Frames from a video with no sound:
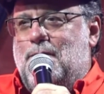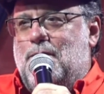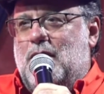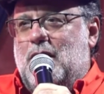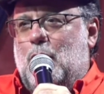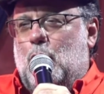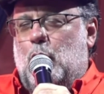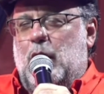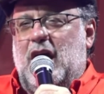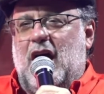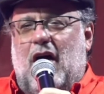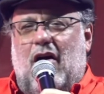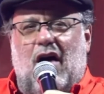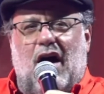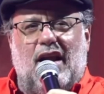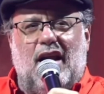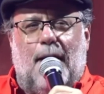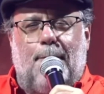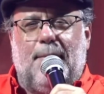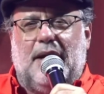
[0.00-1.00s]
we are
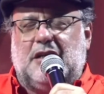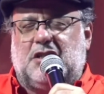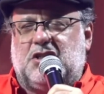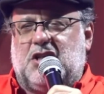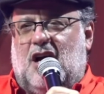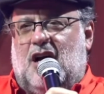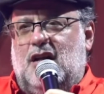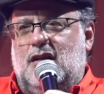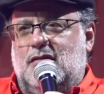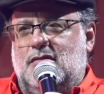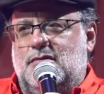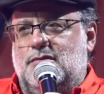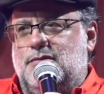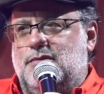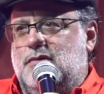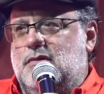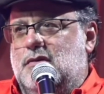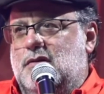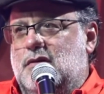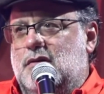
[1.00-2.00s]
on a mission.
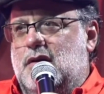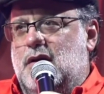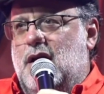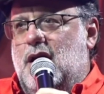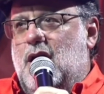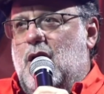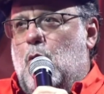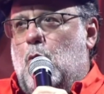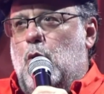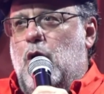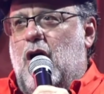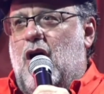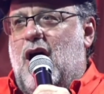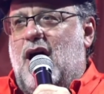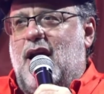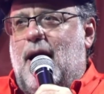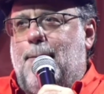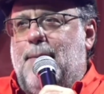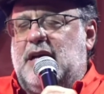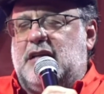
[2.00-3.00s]
We are on
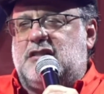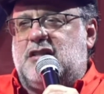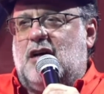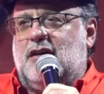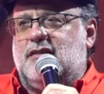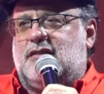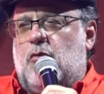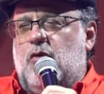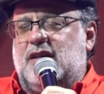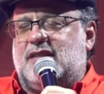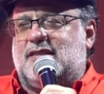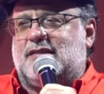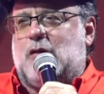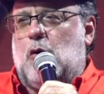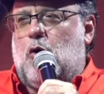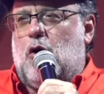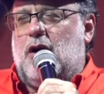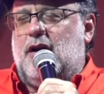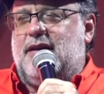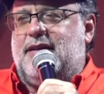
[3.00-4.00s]
a mission to
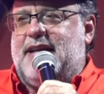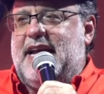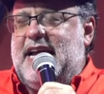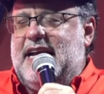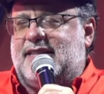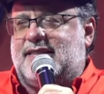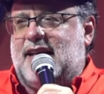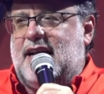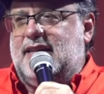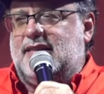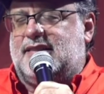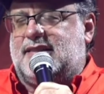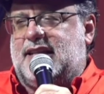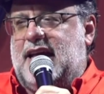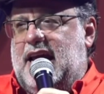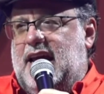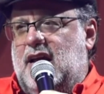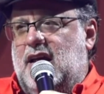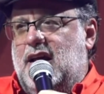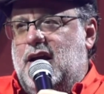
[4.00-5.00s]
restore
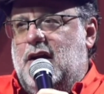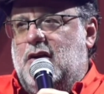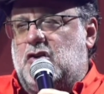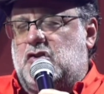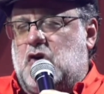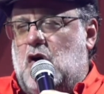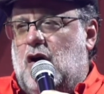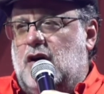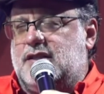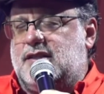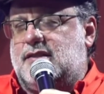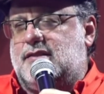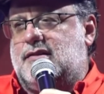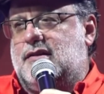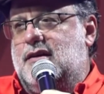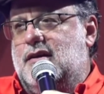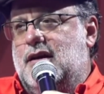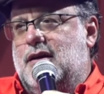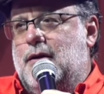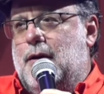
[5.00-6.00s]
decency, trust,
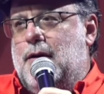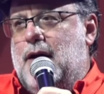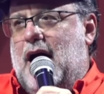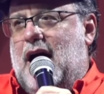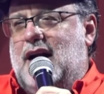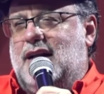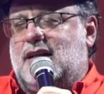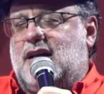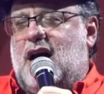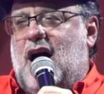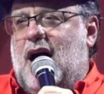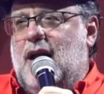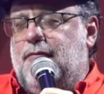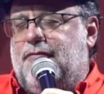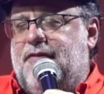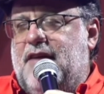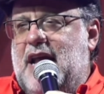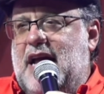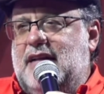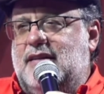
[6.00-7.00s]
and
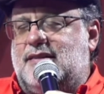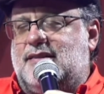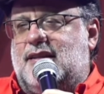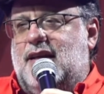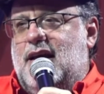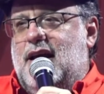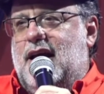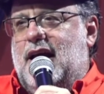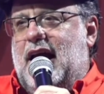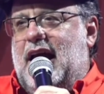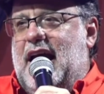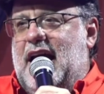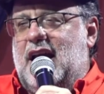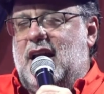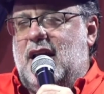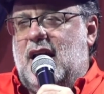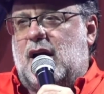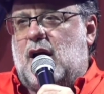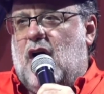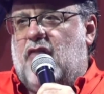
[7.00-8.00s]
confidence
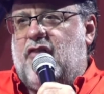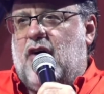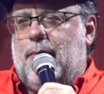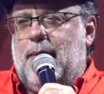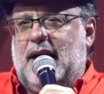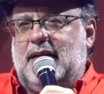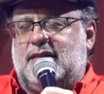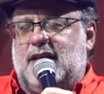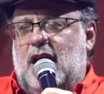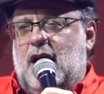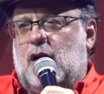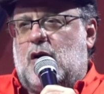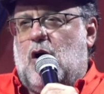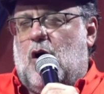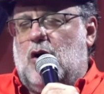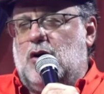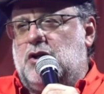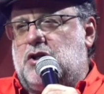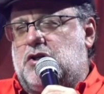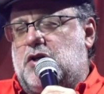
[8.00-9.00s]
in the government of the
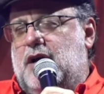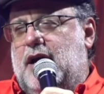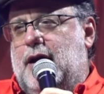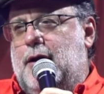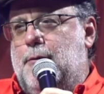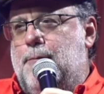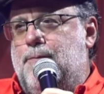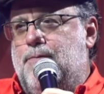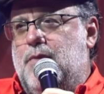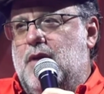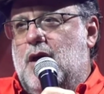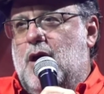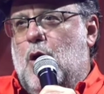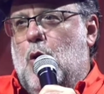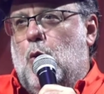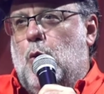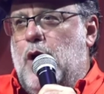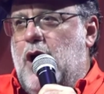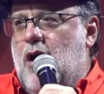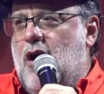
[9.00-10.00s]
country.
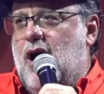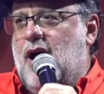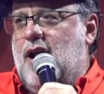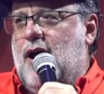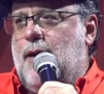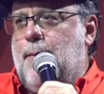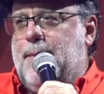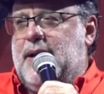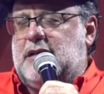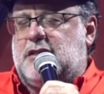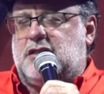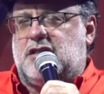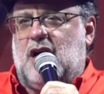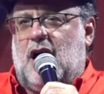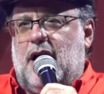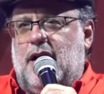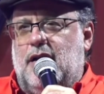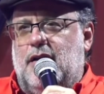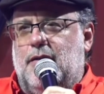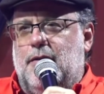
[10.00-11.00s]
We are on a
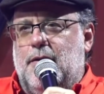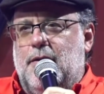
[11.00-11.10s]
mission